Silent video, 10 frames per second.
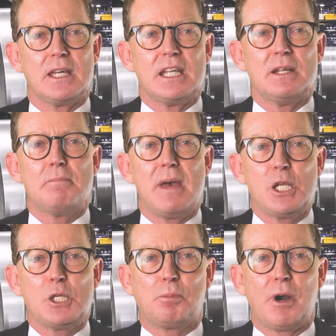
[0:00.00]
In a
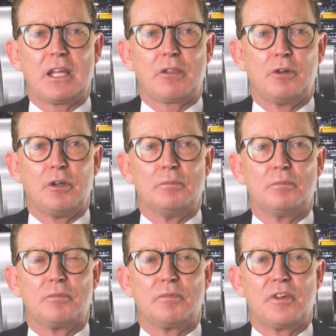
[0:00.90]
major breakthrough
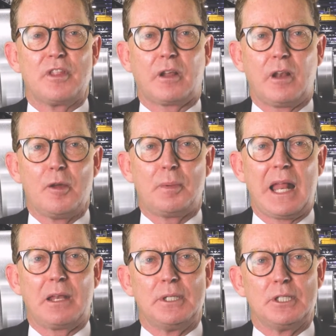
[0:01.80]
for the global
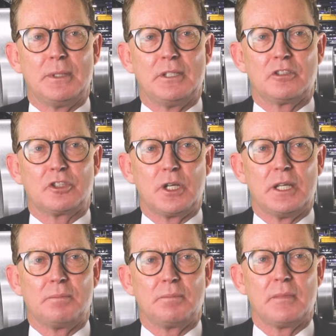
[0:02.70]
aluminium industry,